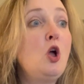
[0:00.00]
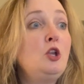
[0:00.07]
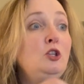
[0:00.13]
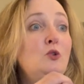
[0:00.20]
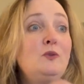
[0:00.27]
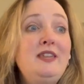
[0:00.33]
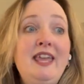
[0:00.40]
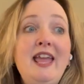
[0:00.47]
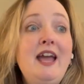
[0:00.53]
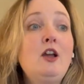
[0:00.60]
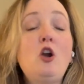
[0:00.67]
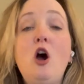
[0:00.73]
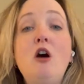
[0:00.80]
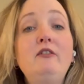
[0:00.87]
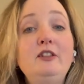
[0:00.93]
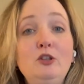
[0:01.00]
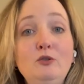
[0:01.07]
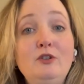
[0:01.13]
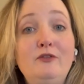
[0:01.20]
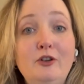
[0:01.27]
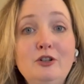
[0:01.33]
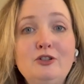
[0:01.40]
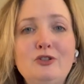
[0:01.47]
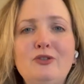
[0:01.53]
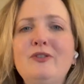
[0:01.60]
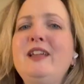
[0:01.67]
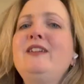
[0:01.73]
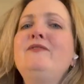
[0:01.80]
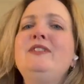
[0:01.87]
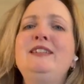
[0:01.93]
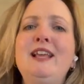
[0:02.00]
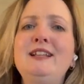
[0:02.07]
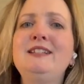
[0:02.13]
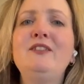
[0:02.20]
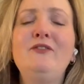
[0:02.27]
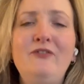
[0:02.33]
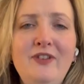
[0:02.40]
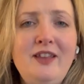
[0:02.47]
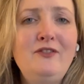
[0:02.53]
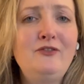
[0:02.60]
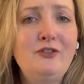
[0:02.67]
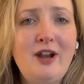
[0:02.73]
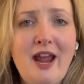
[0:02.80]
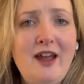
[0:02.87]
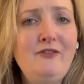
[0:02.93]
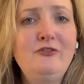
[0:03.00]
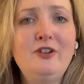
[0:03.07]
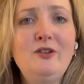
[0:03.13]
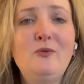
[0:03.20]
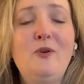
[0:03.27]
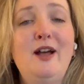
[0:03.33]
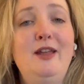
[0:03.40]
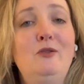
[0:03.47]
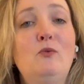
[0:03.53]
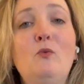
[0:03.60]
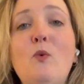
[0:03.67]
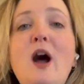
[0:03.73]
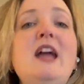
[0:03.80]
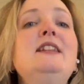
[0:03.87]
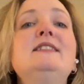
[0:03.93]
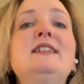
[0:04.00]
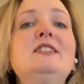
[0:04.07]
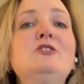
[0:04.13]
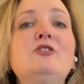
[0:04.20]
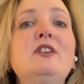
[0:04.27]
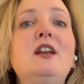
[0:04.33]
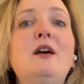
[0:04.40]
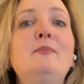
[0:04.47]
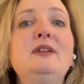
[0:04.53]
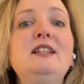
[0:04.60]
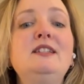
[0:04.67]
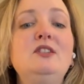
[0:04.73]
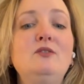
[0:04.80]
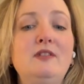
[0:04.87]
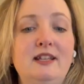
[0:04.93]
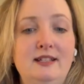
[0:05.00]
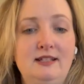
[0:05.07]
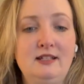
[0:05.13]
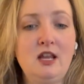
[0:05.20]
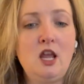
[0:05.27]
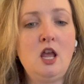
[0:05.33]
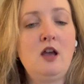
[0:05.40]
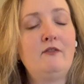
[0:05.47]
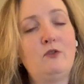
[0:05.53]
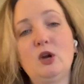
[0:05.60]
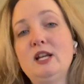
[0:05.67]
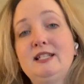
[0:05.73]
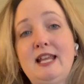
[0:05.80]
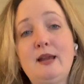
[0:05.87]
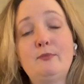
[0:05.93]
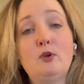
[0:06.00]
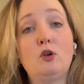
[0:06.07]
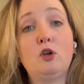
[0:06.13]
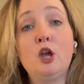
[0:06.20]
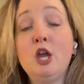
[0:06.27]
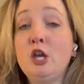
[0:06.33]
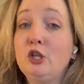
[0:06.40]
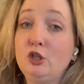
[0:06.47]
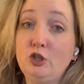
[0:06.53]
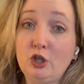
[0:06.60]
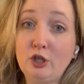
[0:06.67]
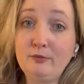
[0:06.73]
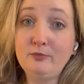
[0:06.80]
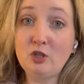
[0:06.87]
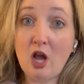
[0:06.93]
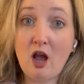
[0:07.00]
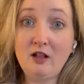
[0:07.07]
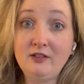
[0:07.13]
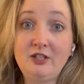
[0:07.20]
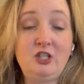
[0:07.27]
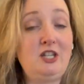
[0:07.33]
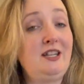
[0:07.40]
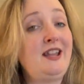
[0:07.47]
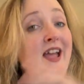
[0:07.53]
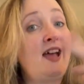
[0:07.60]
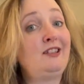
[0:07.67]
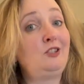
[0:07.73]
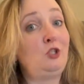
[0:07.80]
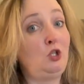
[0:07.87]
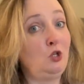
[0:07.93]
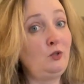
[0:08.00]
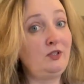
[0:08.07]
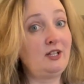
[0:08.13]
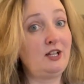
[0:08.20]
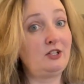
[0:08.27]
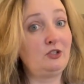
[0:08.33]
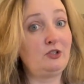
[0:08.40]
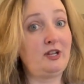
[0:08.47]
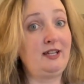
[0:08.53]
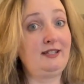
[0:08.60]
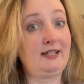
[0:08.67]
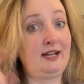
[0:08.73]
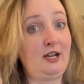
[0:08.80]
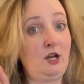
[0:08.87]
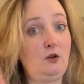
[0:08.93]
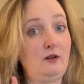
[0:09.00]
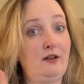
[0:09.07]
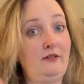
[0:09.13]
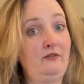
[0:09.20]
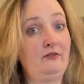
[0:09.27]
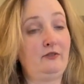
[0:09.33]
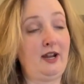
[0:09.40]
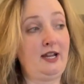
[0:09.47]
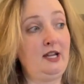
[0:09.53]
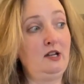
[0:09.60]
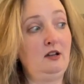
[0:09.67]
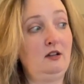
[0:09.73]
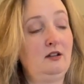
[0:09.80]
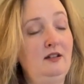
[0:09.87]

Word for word: You can't call it universal if it doesn't fit for everyone. Why do sunscreen companies do this? For example, Dermatology has two sunscreens that I know of right here